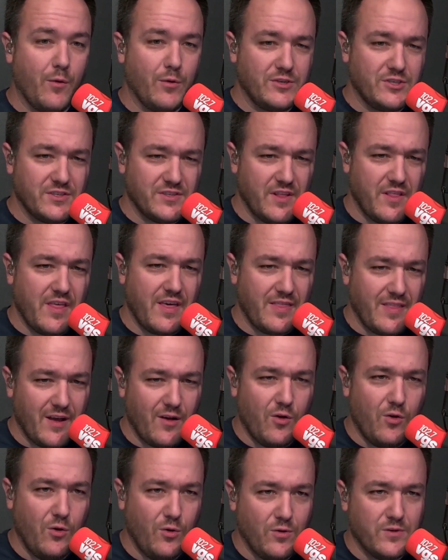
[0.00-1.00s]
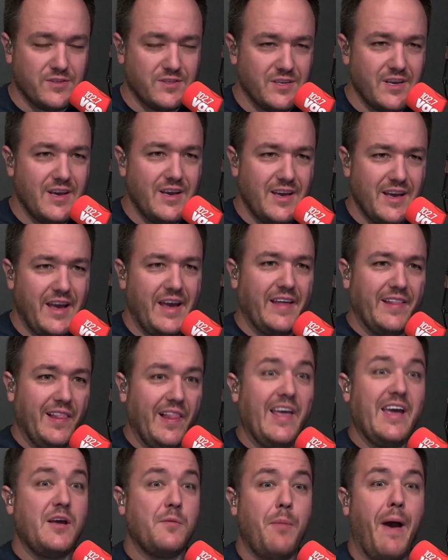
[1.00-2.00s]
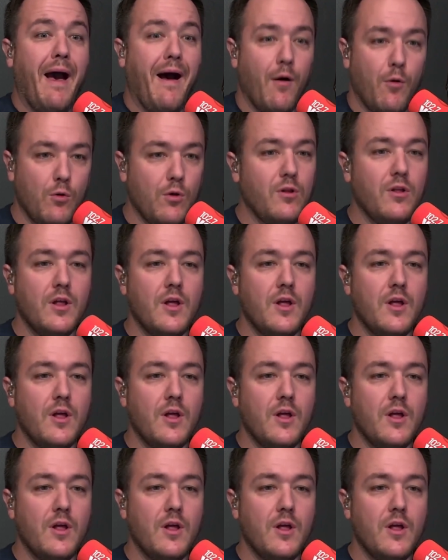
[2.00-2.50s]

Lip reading: which is the thing that holds in Lake Powell.